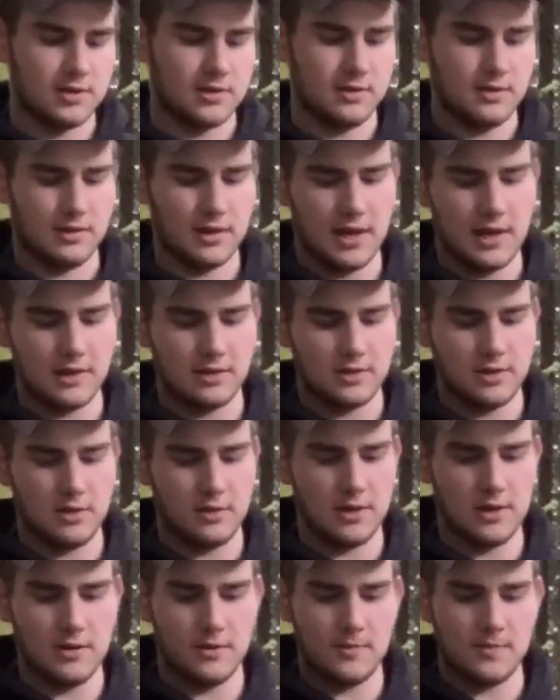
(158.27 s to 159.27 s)
light
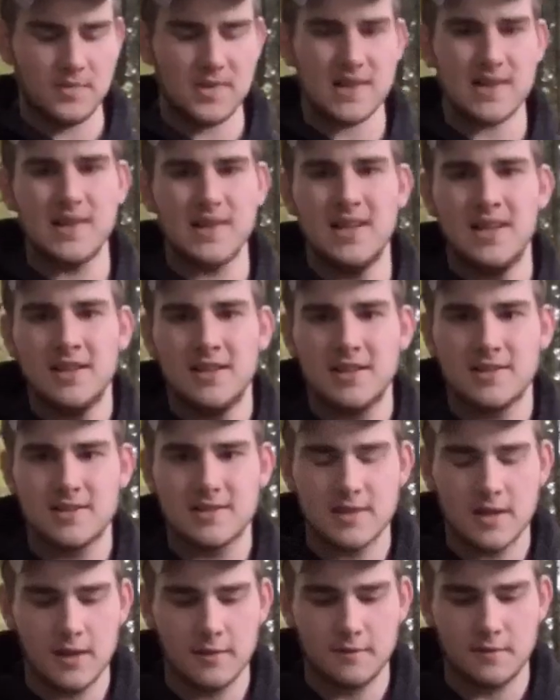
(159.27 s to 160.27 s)
tuna. This
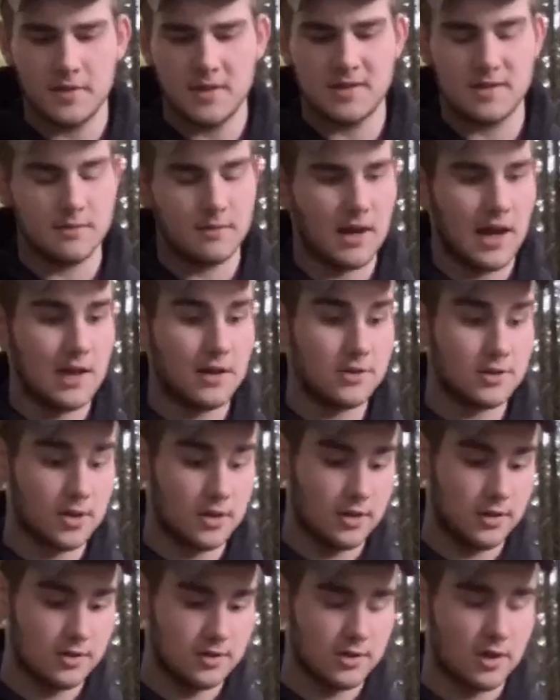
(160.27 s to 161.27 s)
stuff is, I
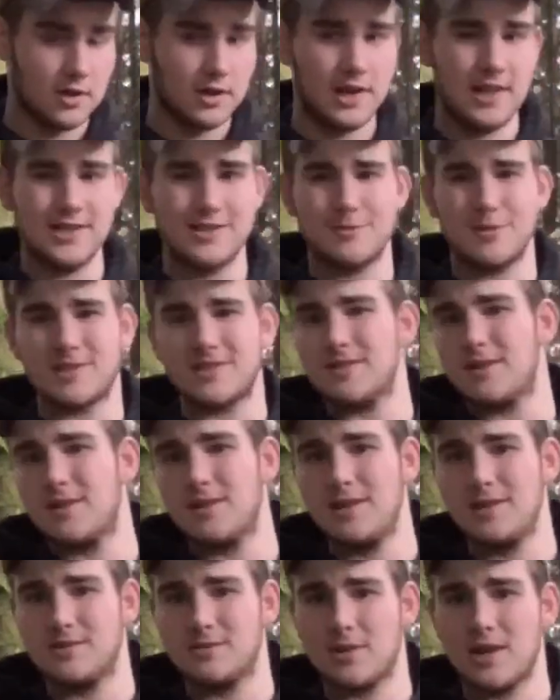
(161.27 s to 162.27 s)
usually use sardines, but
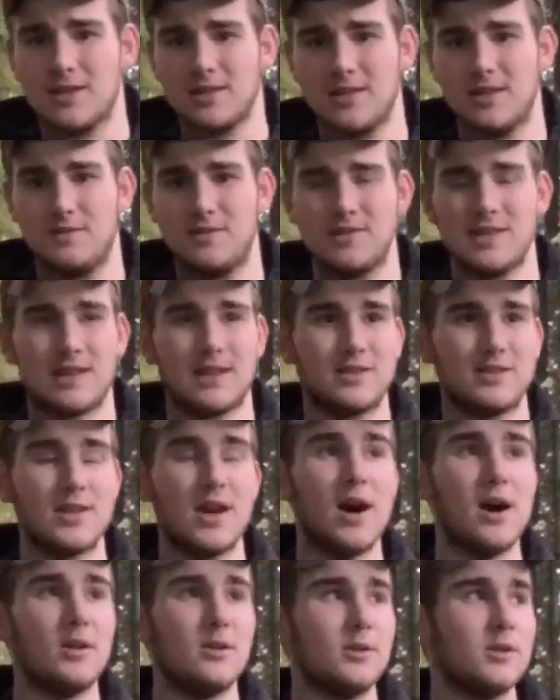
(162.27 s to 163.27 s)
sardines where I live is like
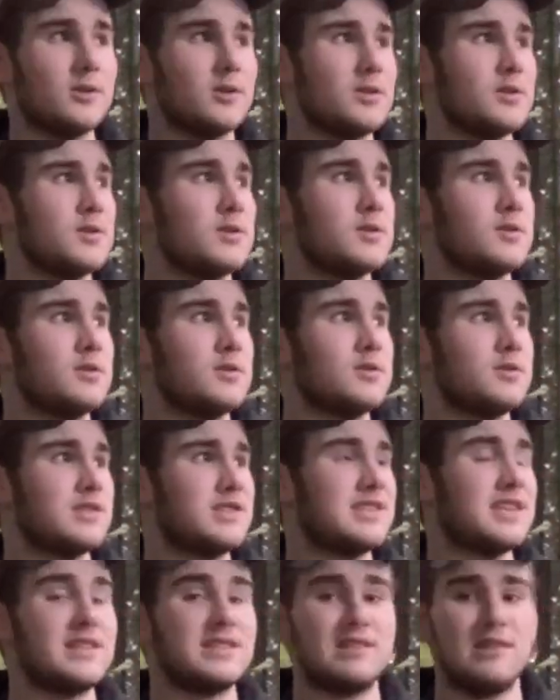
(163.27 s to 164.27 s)

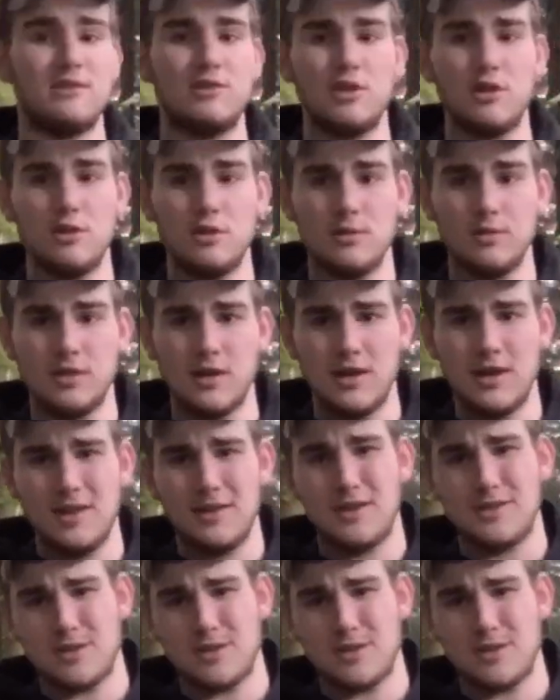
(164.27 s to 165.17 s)
$1.62. These are